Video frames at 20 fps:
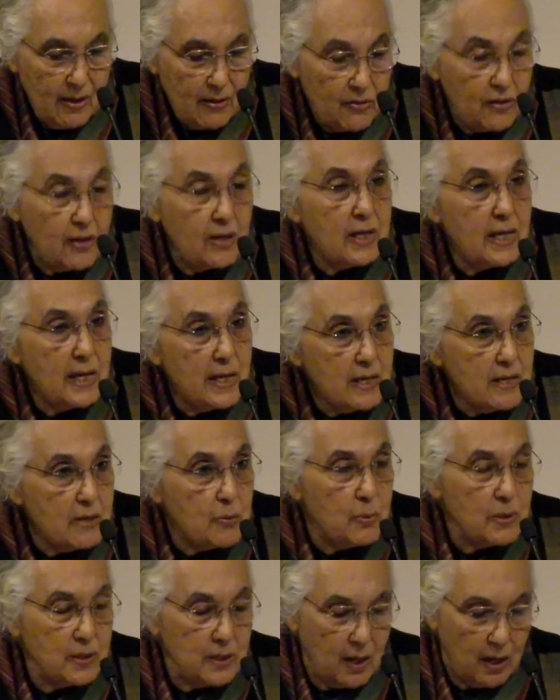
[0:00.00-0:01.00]
The link
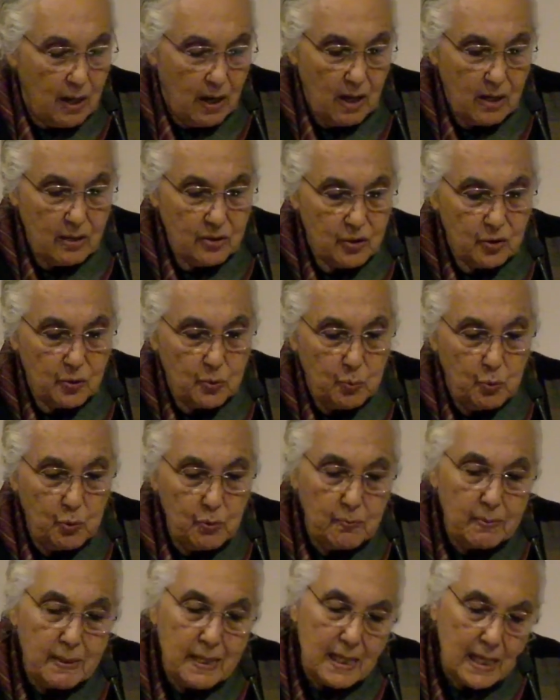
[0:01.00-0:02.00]
with caste
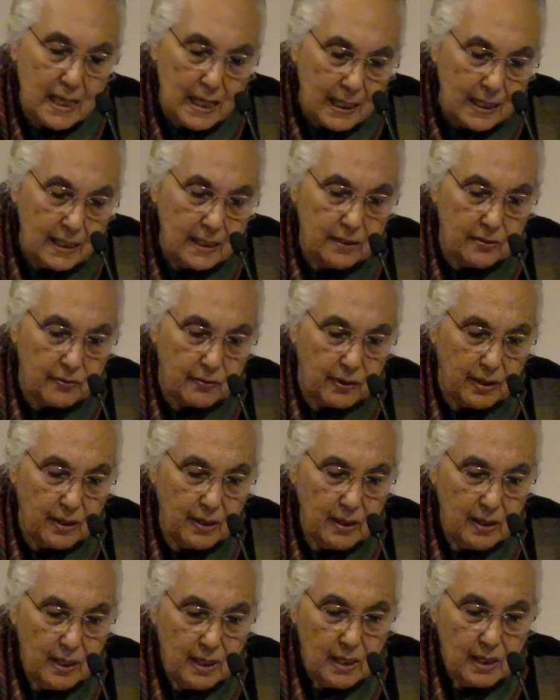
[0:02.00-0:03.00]
would be clearer